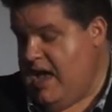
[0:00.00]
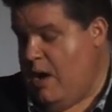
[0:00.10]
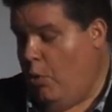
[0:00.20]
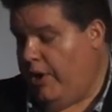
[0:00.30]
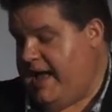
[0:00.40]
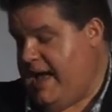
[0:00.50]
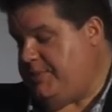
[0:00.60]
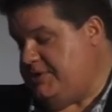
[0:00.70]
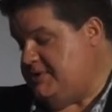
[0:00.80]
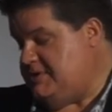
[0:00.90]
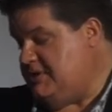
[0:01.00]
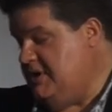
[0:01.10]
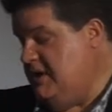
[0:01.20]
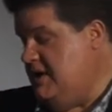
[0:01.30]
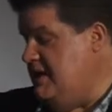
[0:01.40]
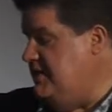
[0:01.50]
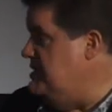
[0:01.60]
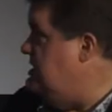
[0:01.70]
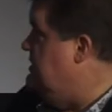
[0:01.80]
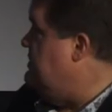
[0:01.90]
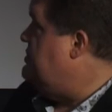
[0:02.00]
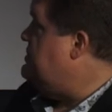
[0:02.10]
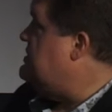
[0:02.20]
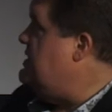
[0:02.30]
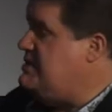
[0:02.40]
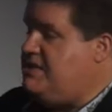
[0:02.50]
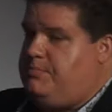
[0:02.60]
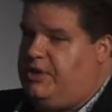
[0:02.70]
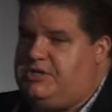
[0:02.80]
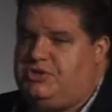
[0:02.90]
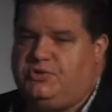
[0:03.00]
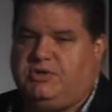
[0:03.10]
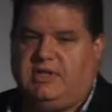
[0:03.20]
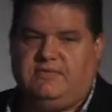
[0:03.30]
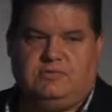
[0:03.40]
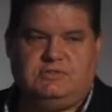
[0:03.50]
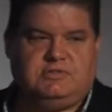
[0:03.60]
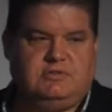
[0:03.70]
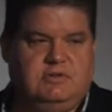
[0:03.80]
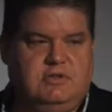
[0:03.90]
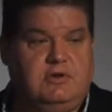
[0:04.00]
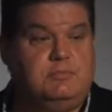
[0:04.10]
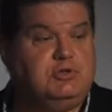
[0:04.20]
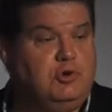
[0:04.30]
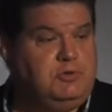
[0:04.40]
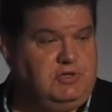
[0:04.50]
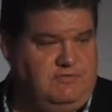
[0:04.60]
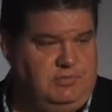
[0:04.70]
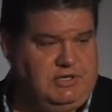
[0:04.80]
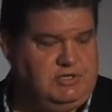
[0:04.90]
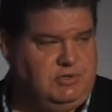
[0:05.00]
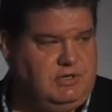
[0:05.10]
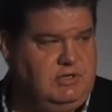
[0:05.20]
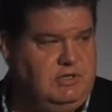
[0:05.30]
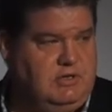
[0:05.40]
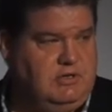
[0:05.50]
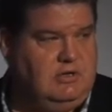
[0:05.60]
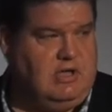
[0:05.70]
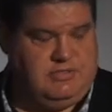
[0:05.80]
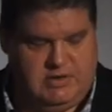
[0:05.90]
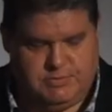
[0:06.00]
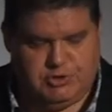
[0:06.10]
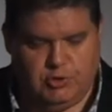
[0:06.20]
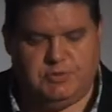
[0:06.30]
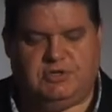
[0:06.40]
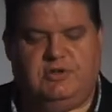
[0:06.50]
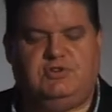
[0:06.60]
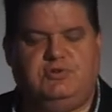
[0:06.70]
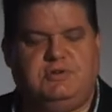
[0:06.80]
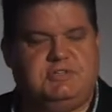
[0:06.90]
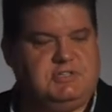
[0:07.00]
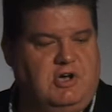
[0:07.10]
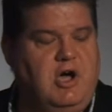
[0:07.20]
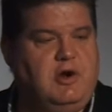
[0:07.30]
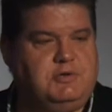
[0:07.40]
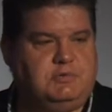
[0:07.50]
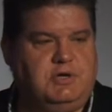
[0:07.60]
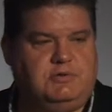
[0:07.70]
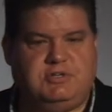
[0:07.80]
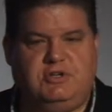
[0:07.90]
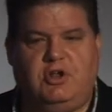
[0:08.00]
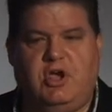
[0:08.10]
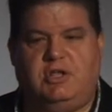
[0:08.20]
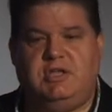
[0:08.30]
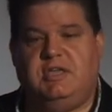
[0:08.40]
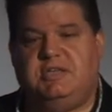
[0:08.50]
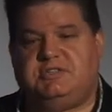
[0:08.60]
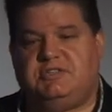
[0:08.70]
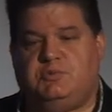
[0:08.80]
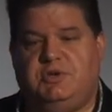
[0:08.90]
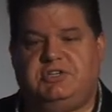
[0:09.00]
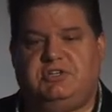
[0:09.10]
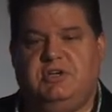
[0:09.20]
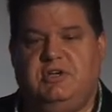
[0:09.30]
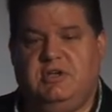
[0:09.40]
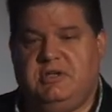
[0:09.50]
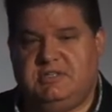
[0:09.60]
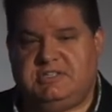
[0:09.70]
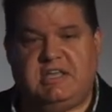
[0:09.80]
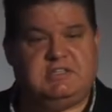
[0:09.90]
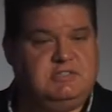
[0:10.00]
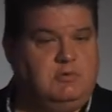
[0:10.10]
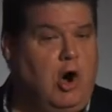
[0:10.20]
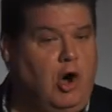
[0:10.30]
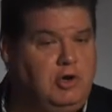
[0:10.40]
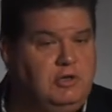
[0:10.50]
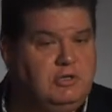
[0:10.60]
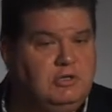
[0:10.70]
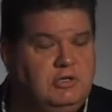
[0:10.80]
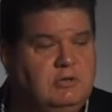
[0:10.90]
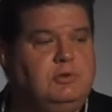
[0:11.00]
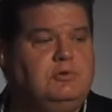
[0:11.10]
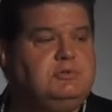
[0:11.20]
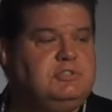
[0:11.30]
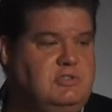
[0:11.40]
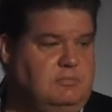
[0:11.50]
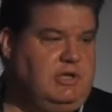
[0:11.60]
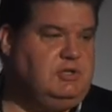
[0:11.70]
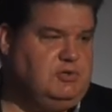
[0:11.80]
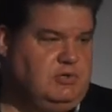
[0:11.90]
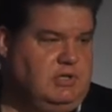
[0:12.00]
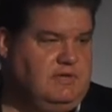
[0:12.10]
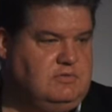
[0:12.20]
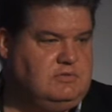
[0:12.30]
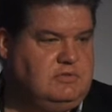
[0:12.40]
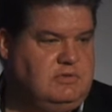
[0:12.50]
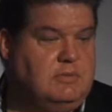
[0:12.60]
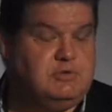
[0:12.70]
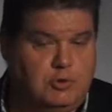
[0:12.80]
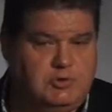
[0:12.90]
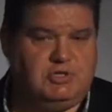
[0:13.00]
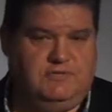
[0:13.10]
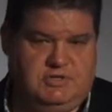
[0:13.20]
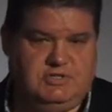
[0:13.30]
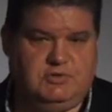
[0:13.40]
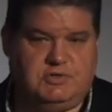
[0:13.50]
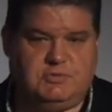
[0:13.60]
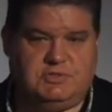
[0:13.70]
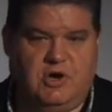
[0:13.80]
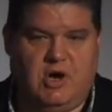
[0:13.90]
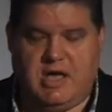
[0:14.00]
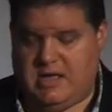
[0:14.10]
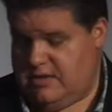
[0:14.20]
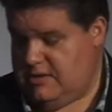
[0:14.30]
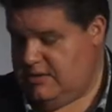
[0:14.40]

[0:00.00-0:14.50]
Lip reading: And what happens in these individuals is their blood sugar levels, their absorption of blood sugar, their absorption of sugars is higher as well. So not only is the switch set to on, but also the blood sugar levels, absorption of these sugars was higher.